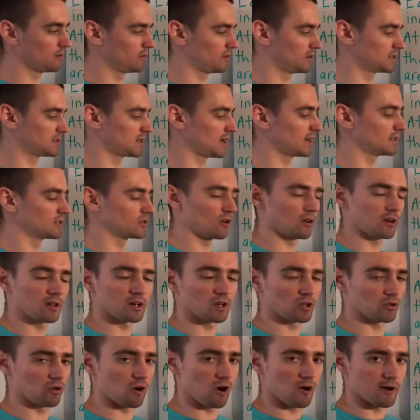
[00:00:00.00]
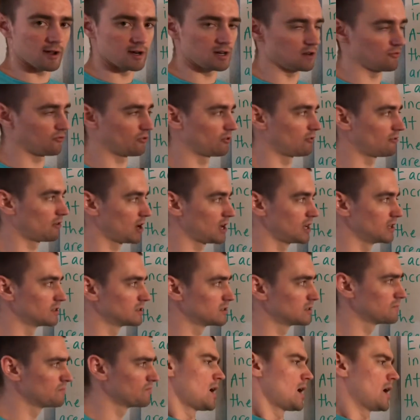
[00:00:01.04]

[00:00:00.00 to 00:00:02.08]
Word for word: The sides aren't going to grow at different rates.